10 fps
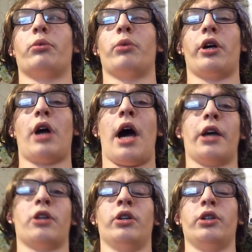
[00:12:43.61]
where
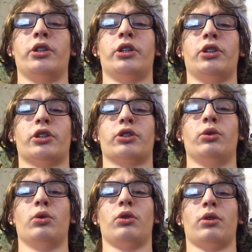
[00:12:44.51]
I couldn't in
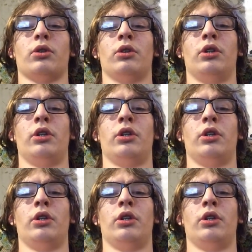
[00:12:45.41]
school,